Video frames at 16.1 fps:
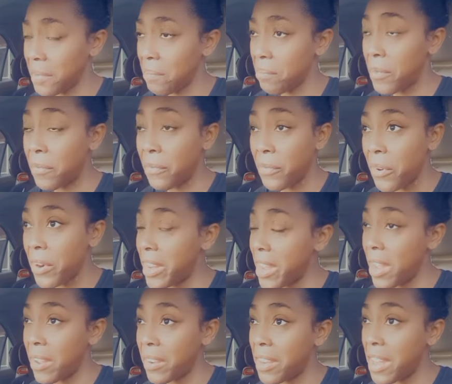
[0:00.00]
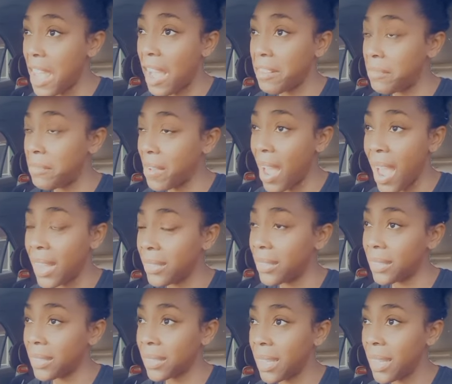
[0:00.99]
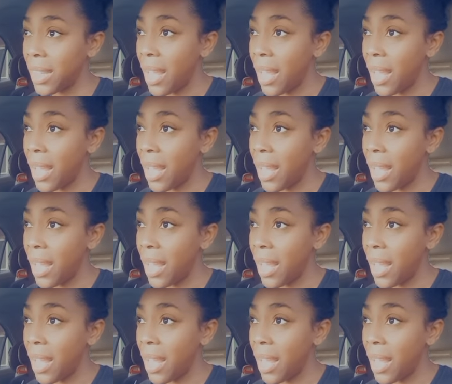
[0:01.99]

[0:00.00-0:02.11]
before they advance.